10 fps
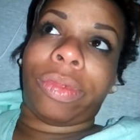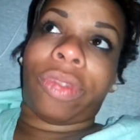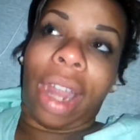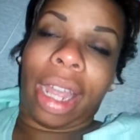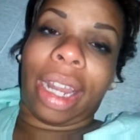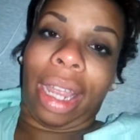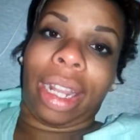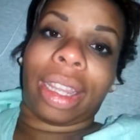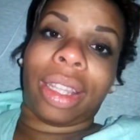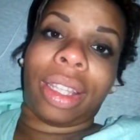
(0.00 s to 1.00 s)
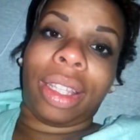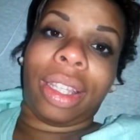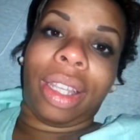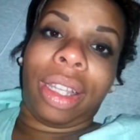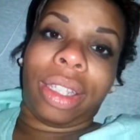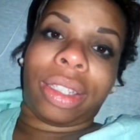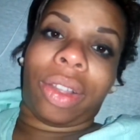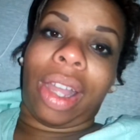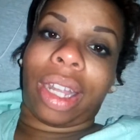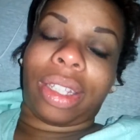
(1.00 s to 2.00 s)
Friday. So
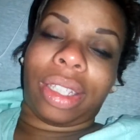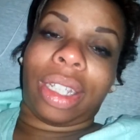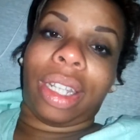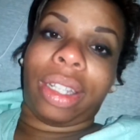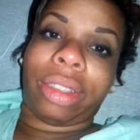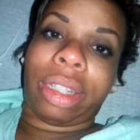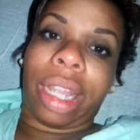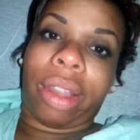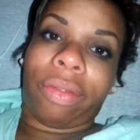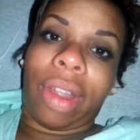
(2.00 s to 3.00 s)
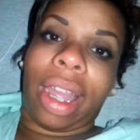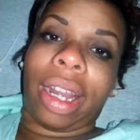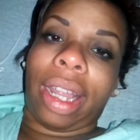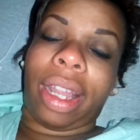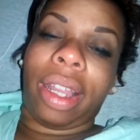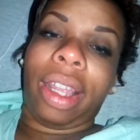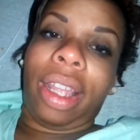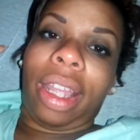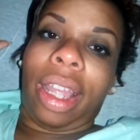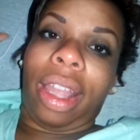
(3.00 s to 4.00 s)
actually taking Friday,
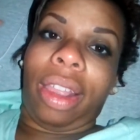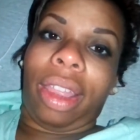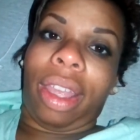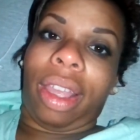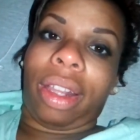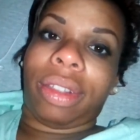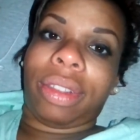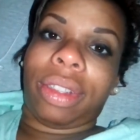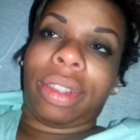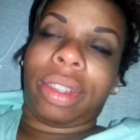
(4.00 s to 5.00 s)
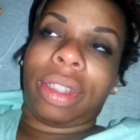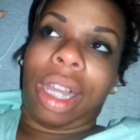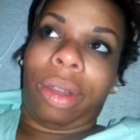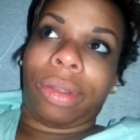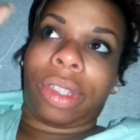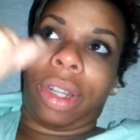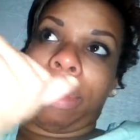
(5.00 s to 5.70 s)
and then I was gonna